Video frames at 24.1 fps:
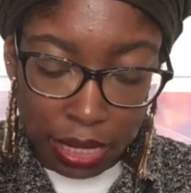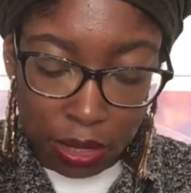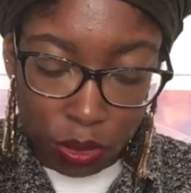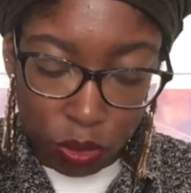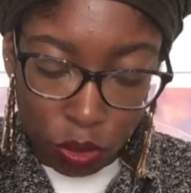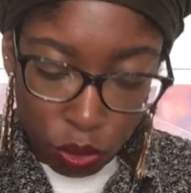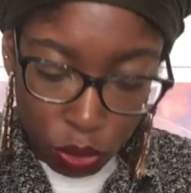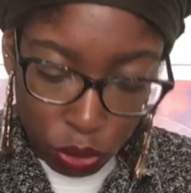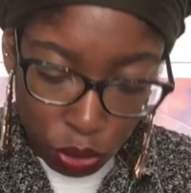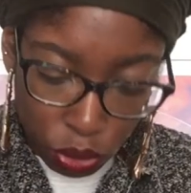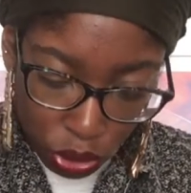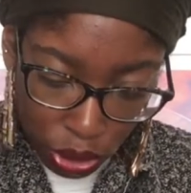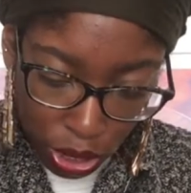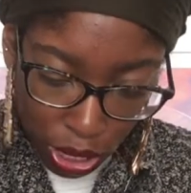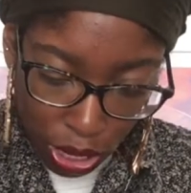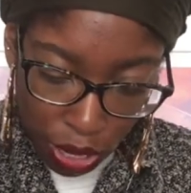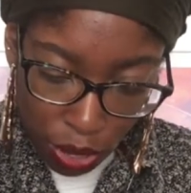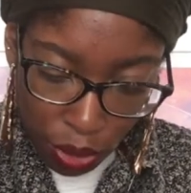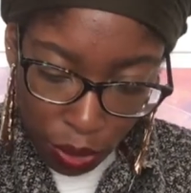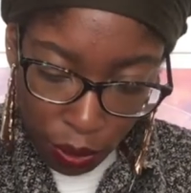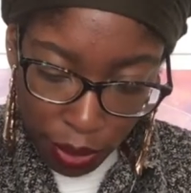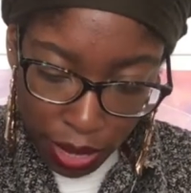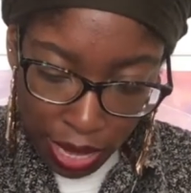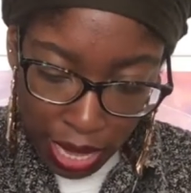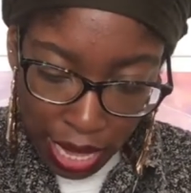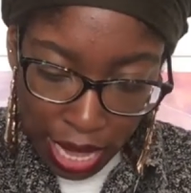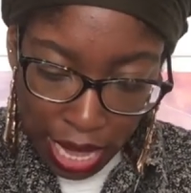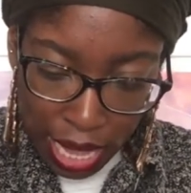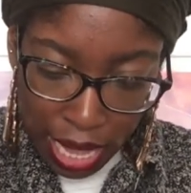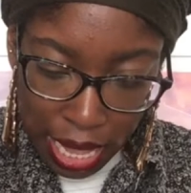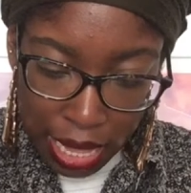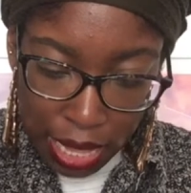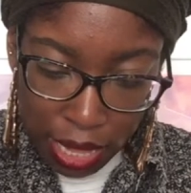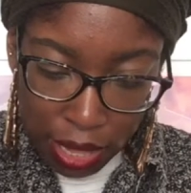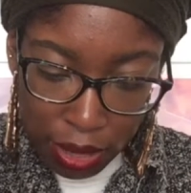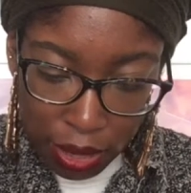Also,
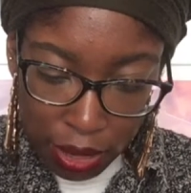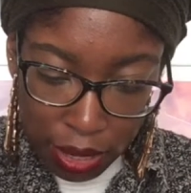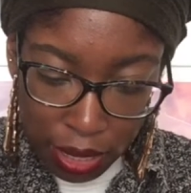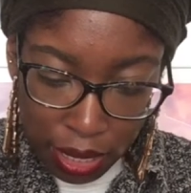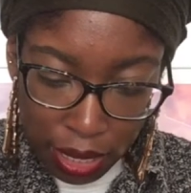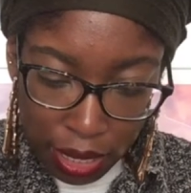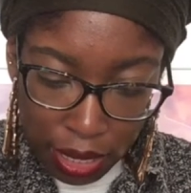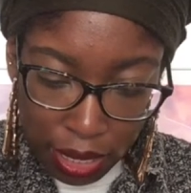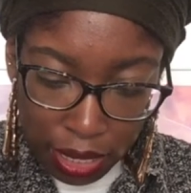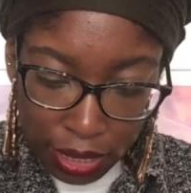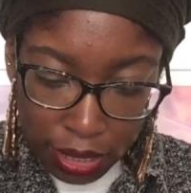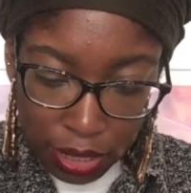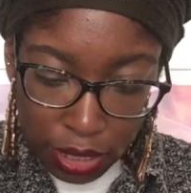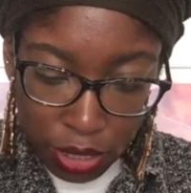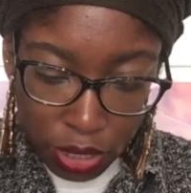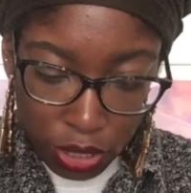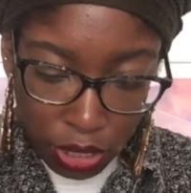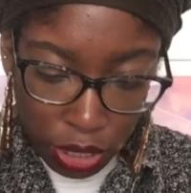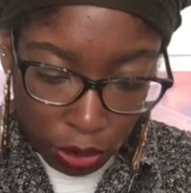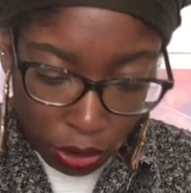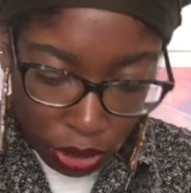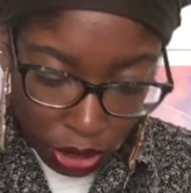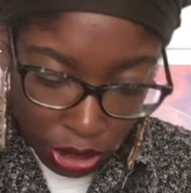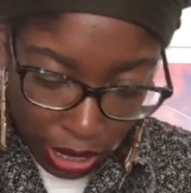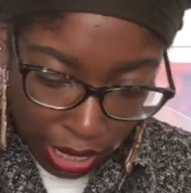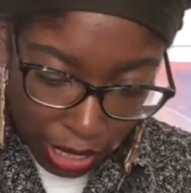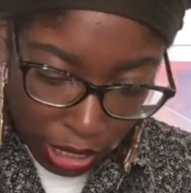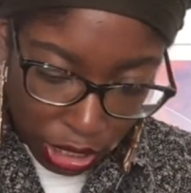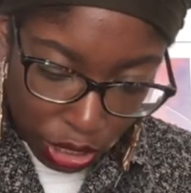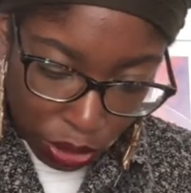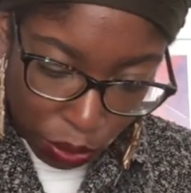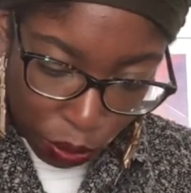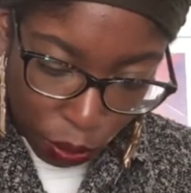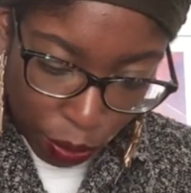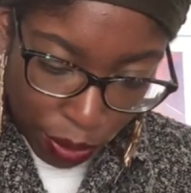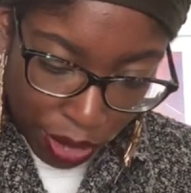it's an
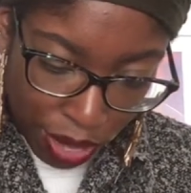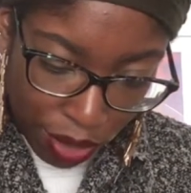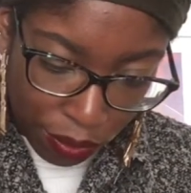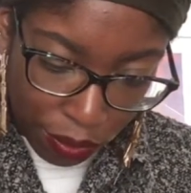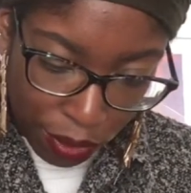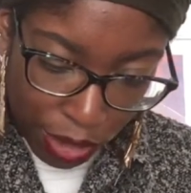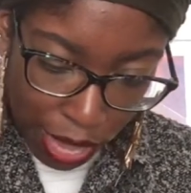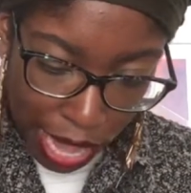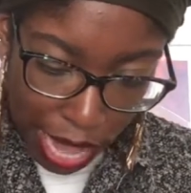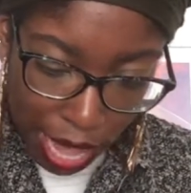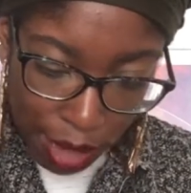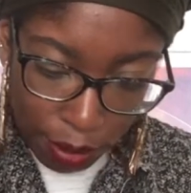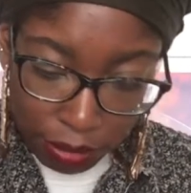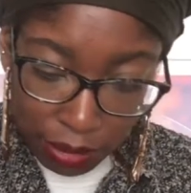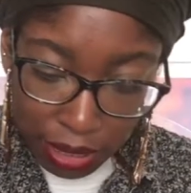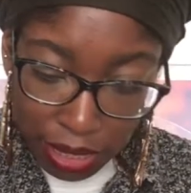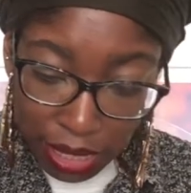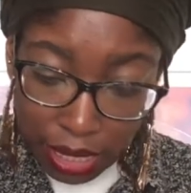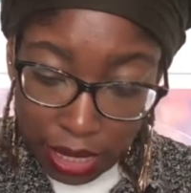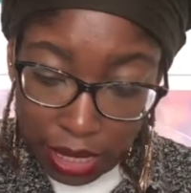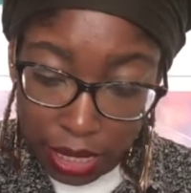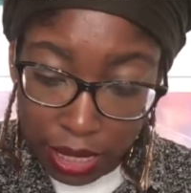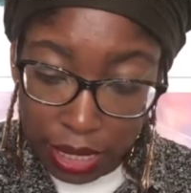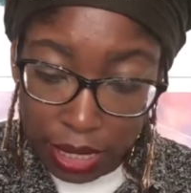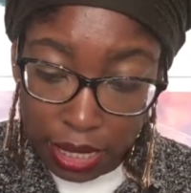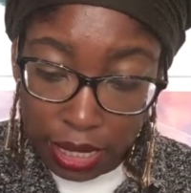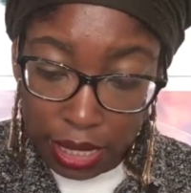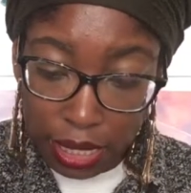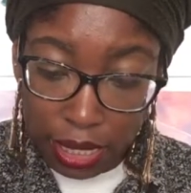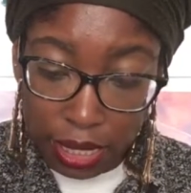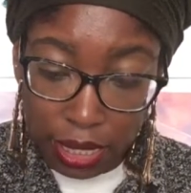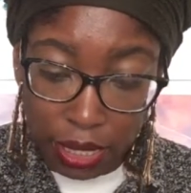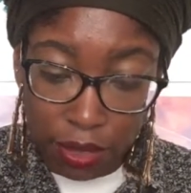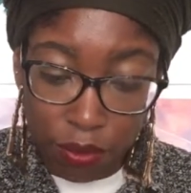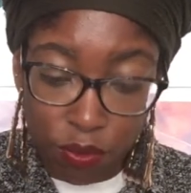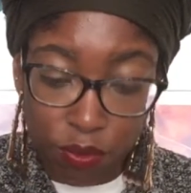association with
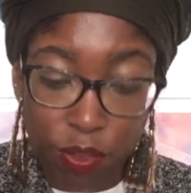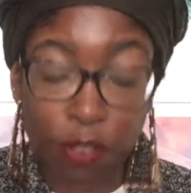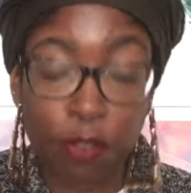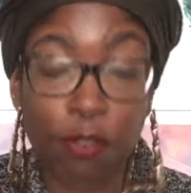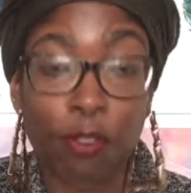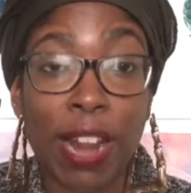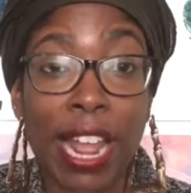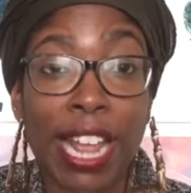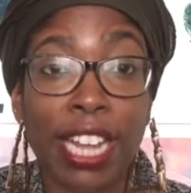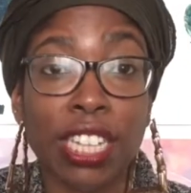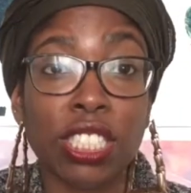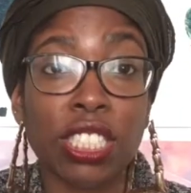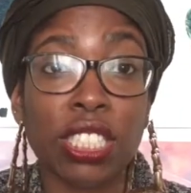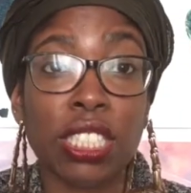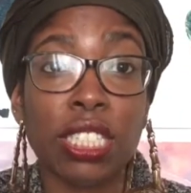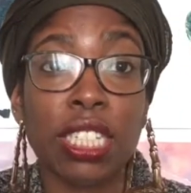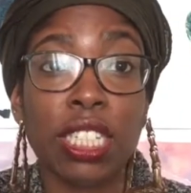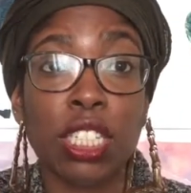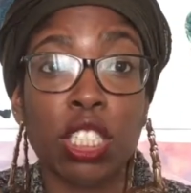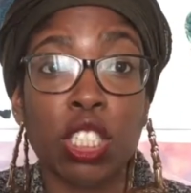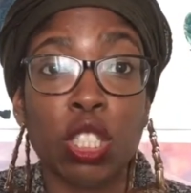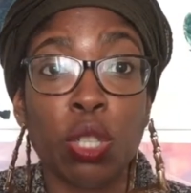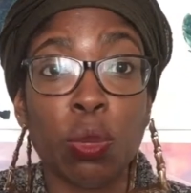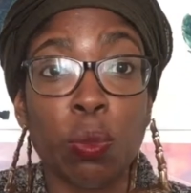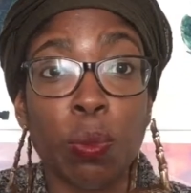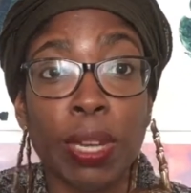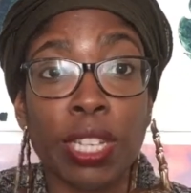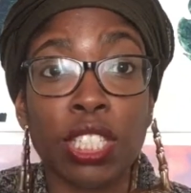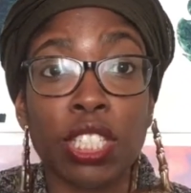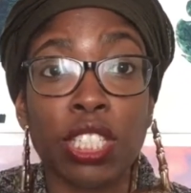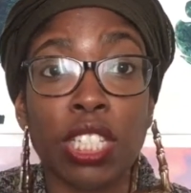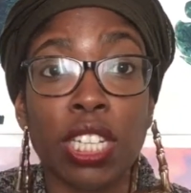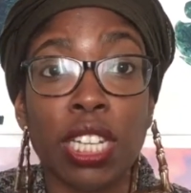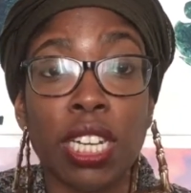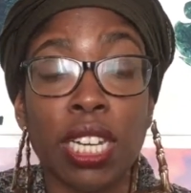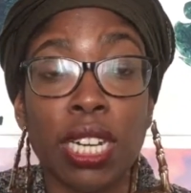reflection,
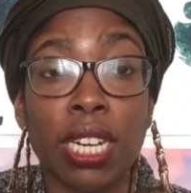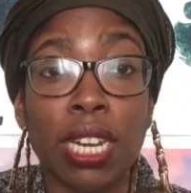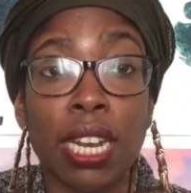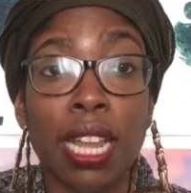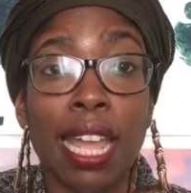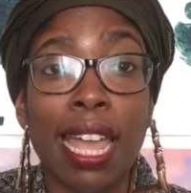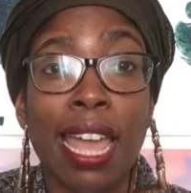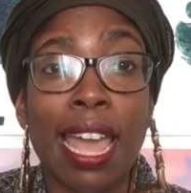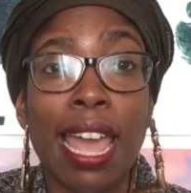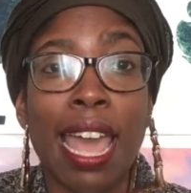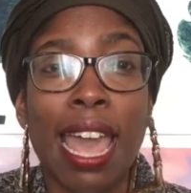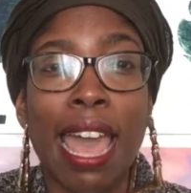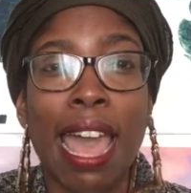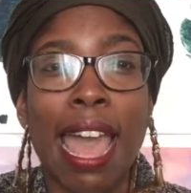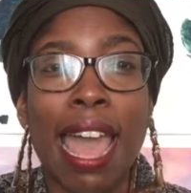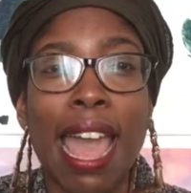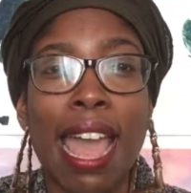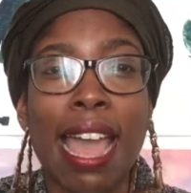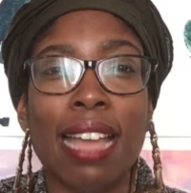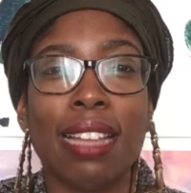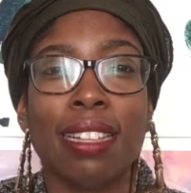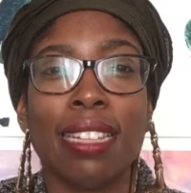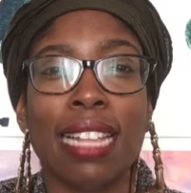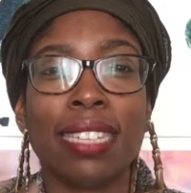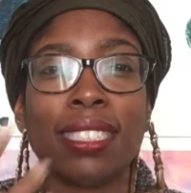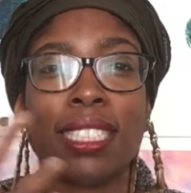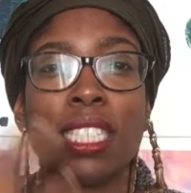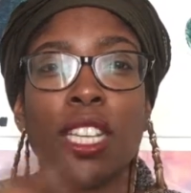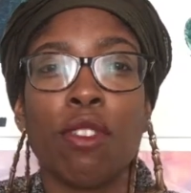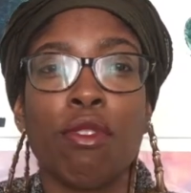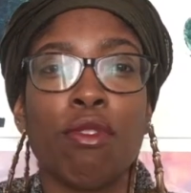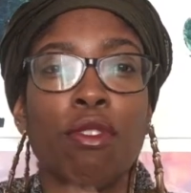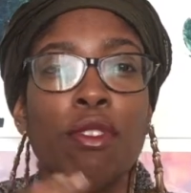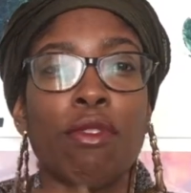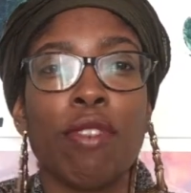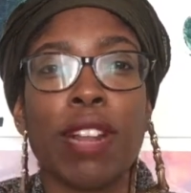intuition, like
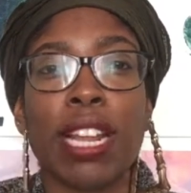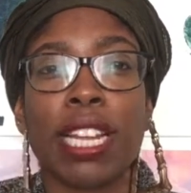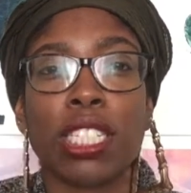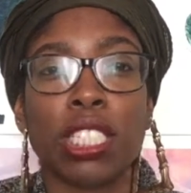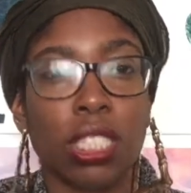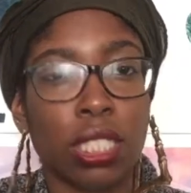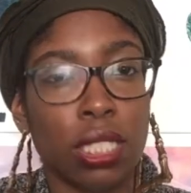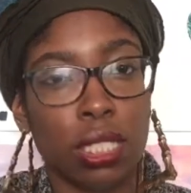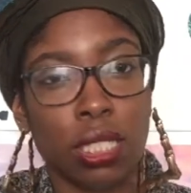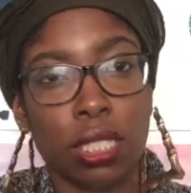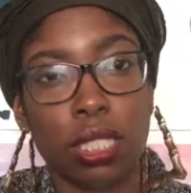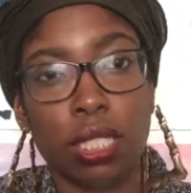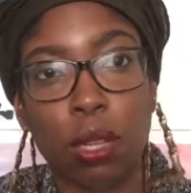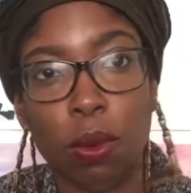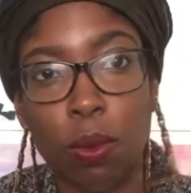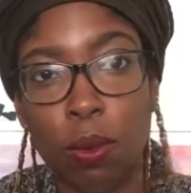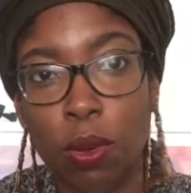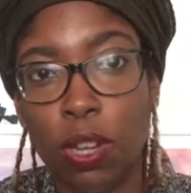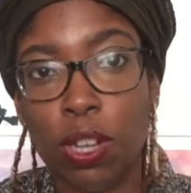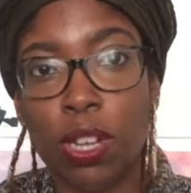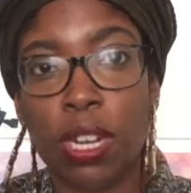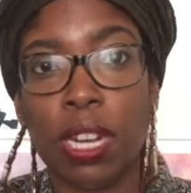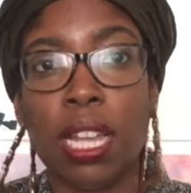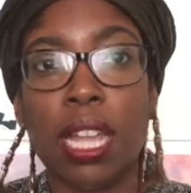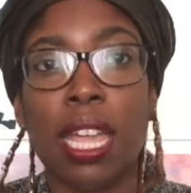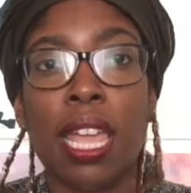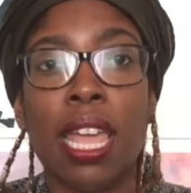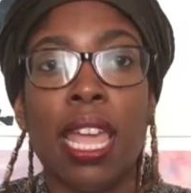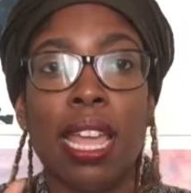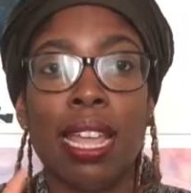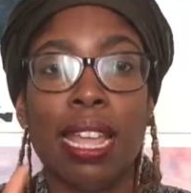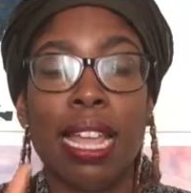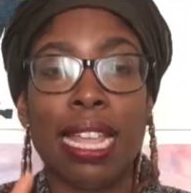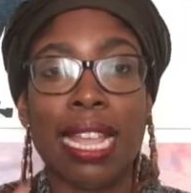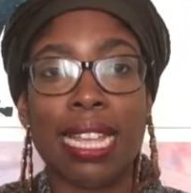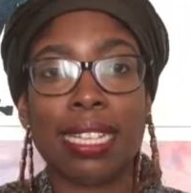self-reflection and so on.
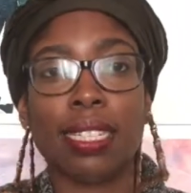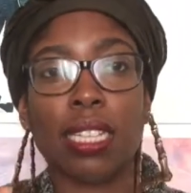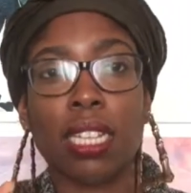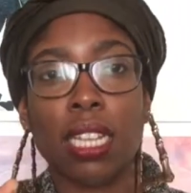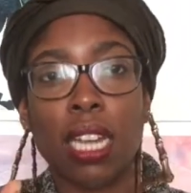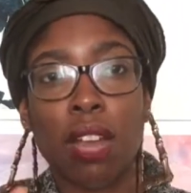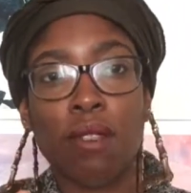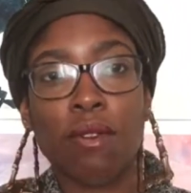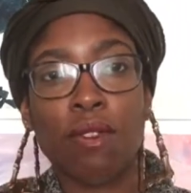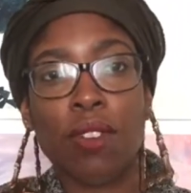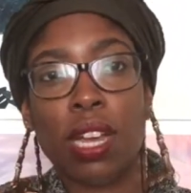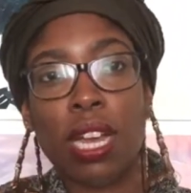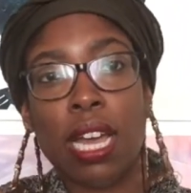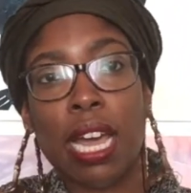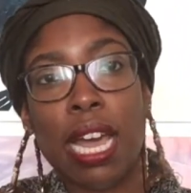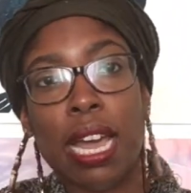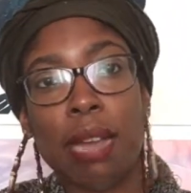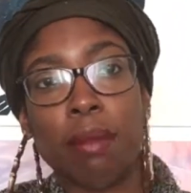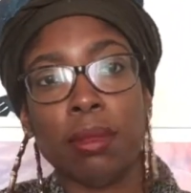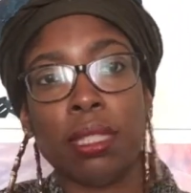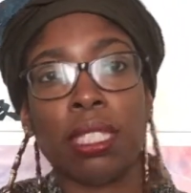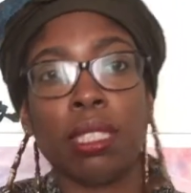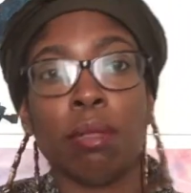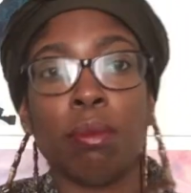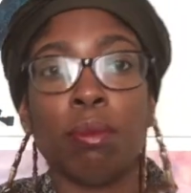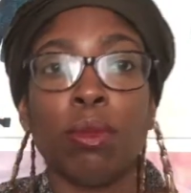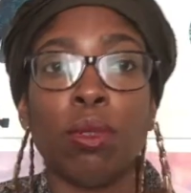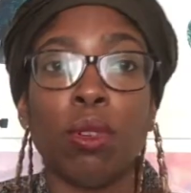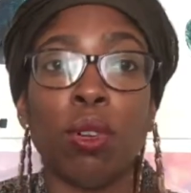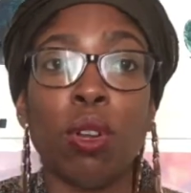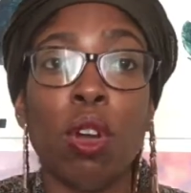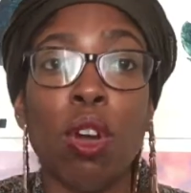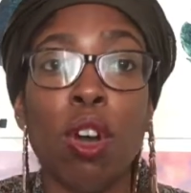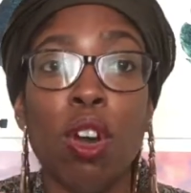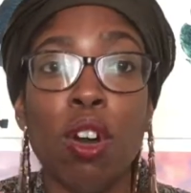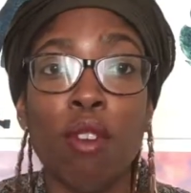That's another
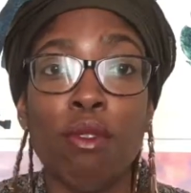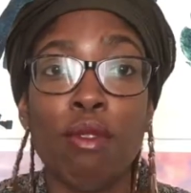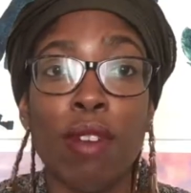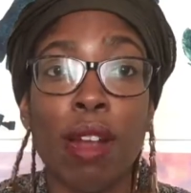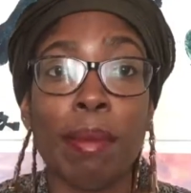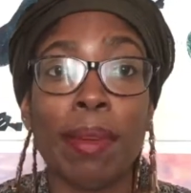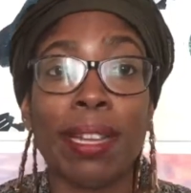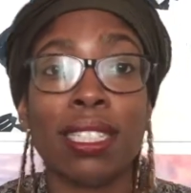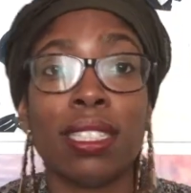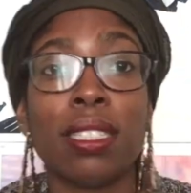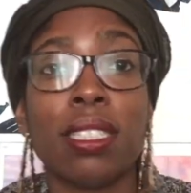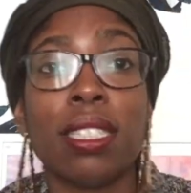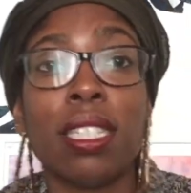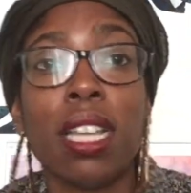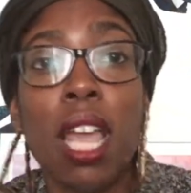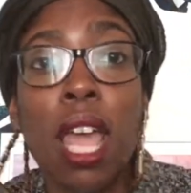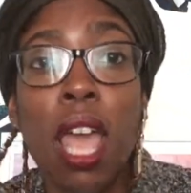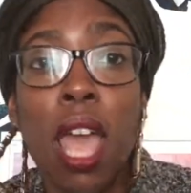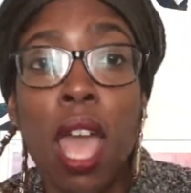symbol of rabbits.